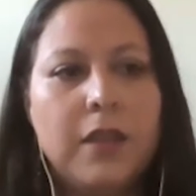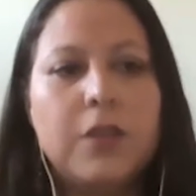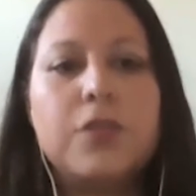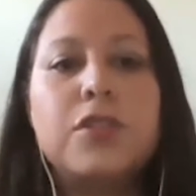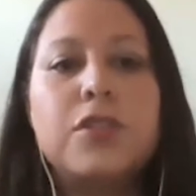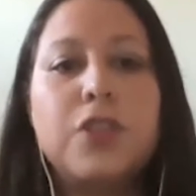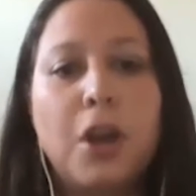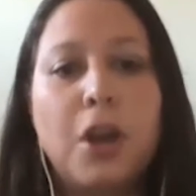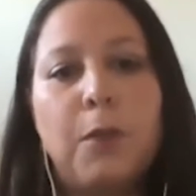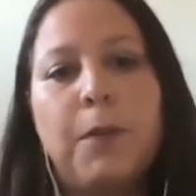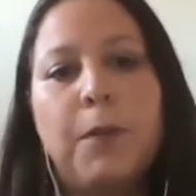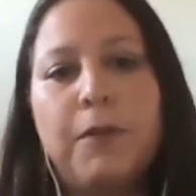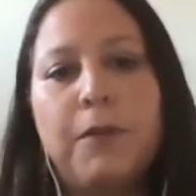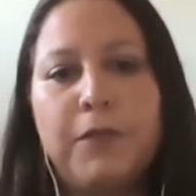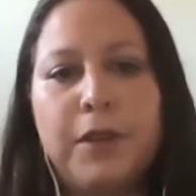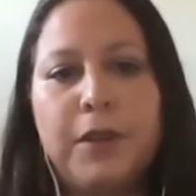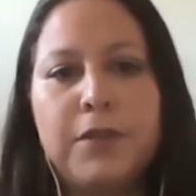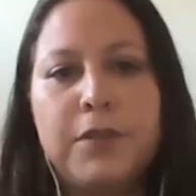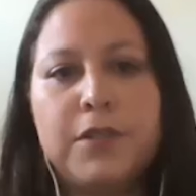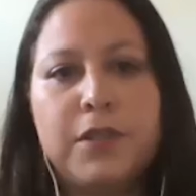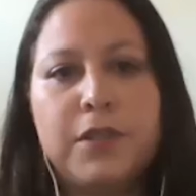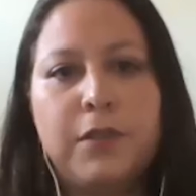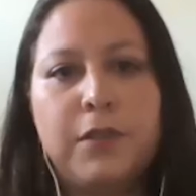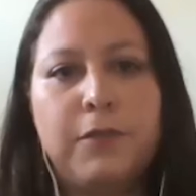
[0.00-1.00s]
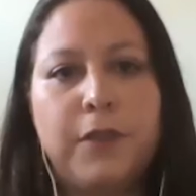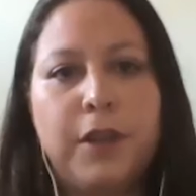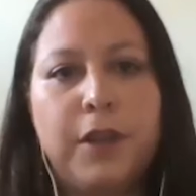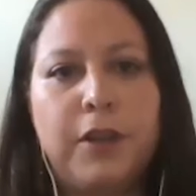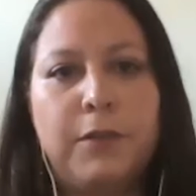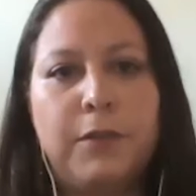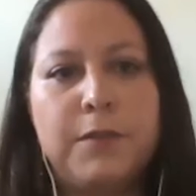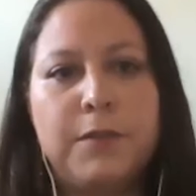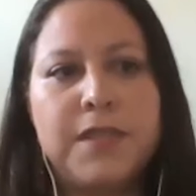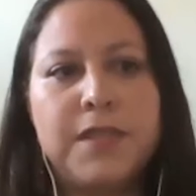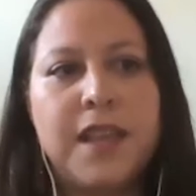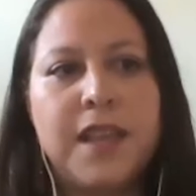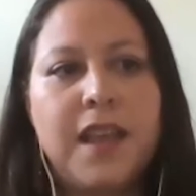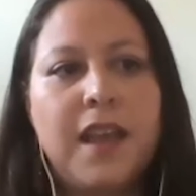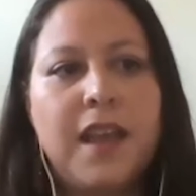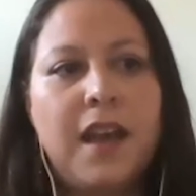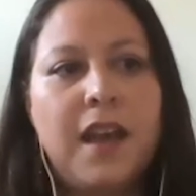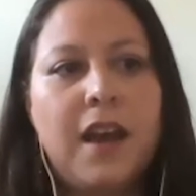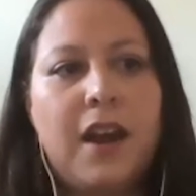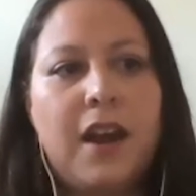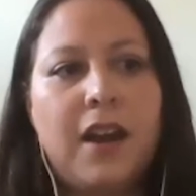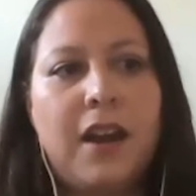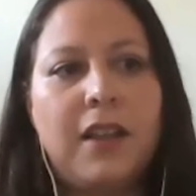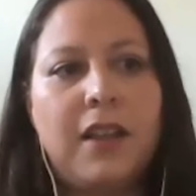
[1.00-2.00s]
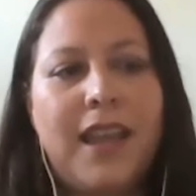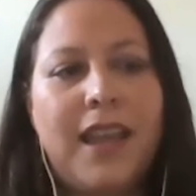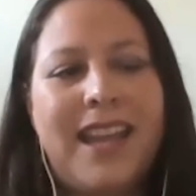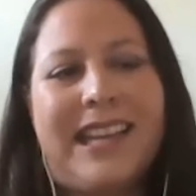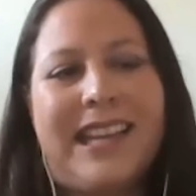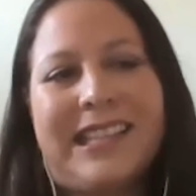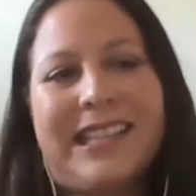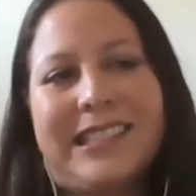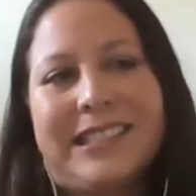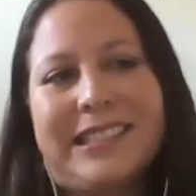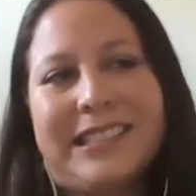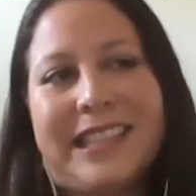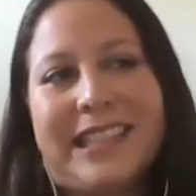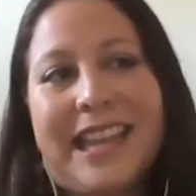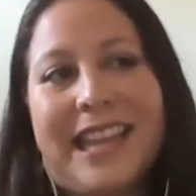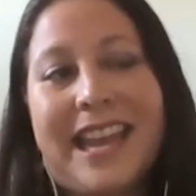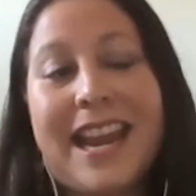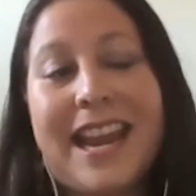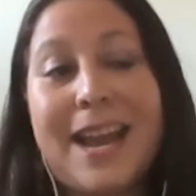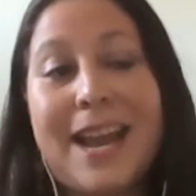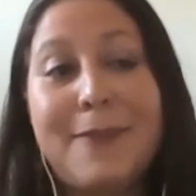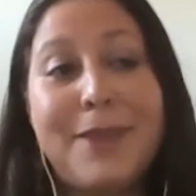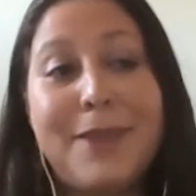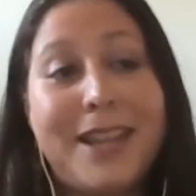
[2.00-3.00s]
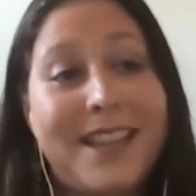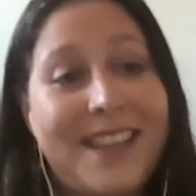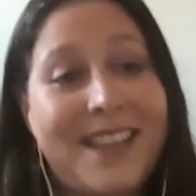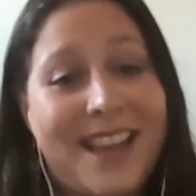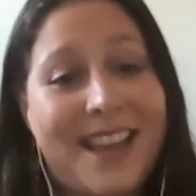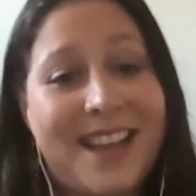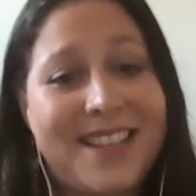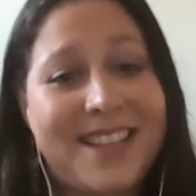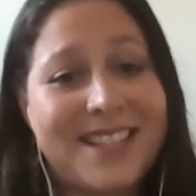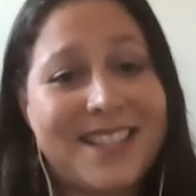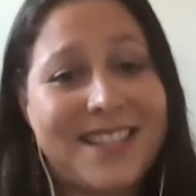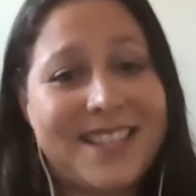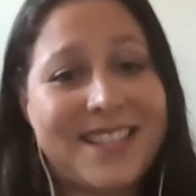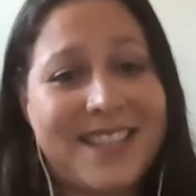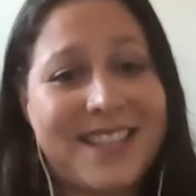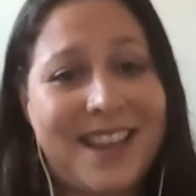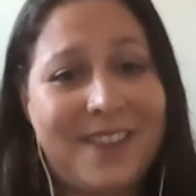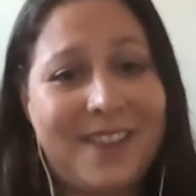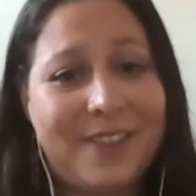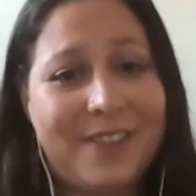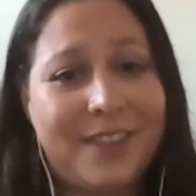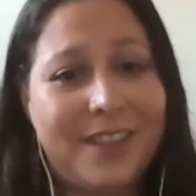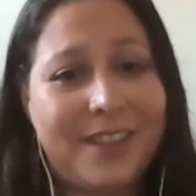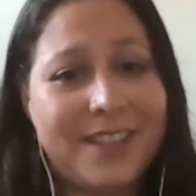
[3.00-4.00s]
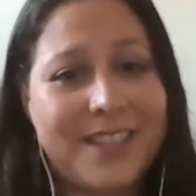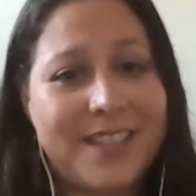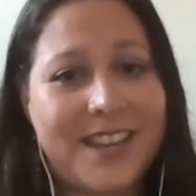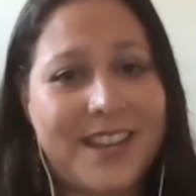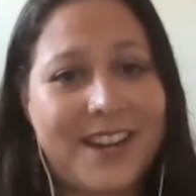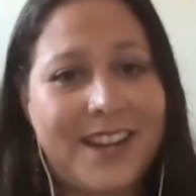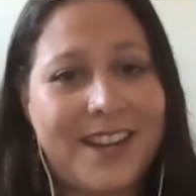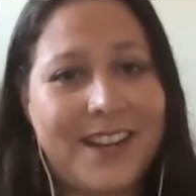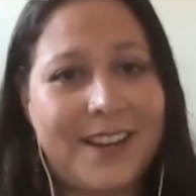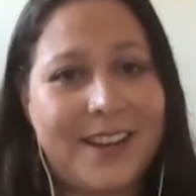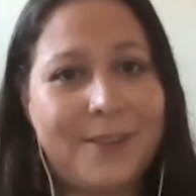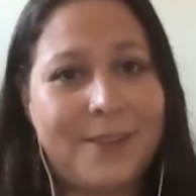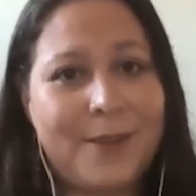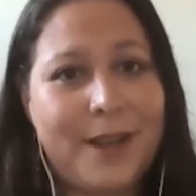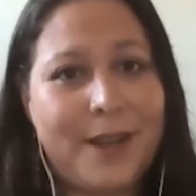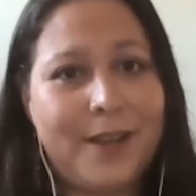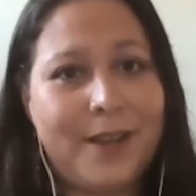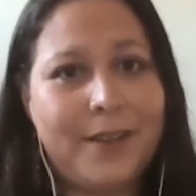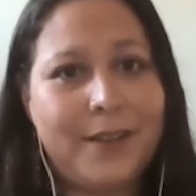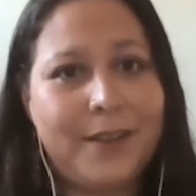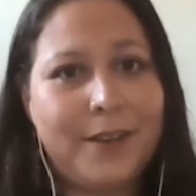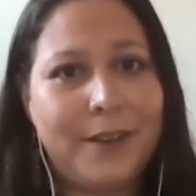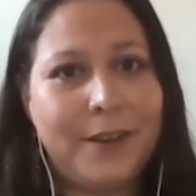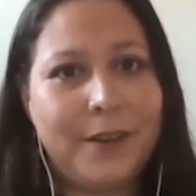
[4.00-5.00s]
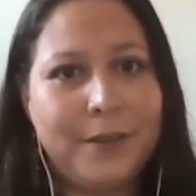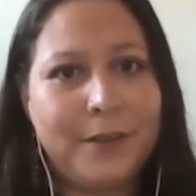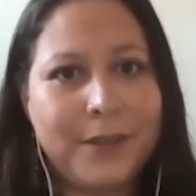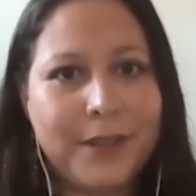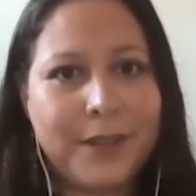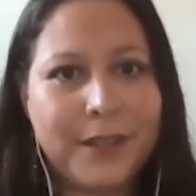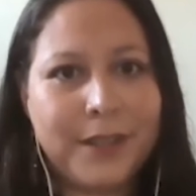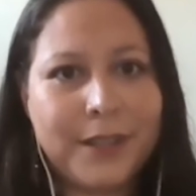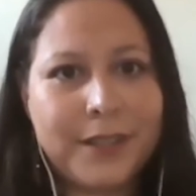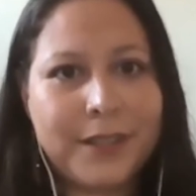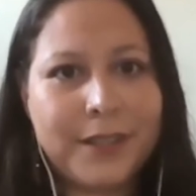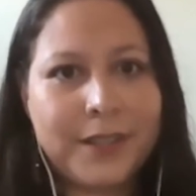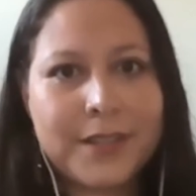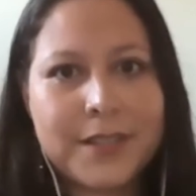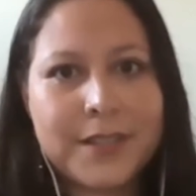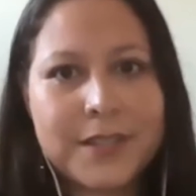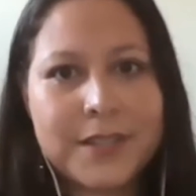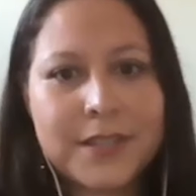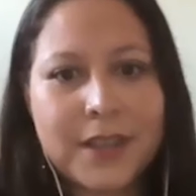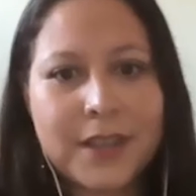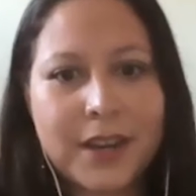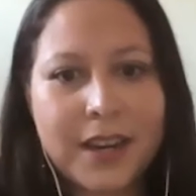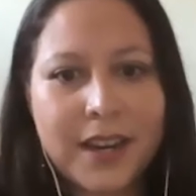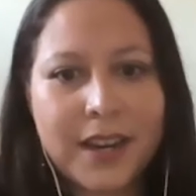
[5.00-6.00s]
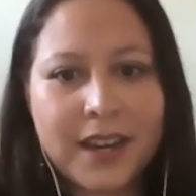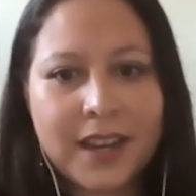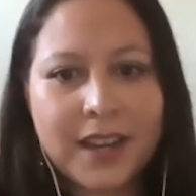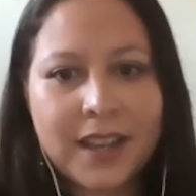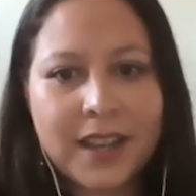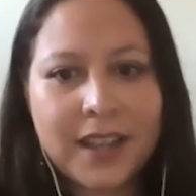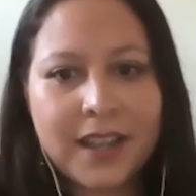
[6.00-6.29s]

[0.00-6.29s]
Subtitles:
scope of those two films are like, and I'm gonna guess because I haven't looked at it in a while. Oh, sorry.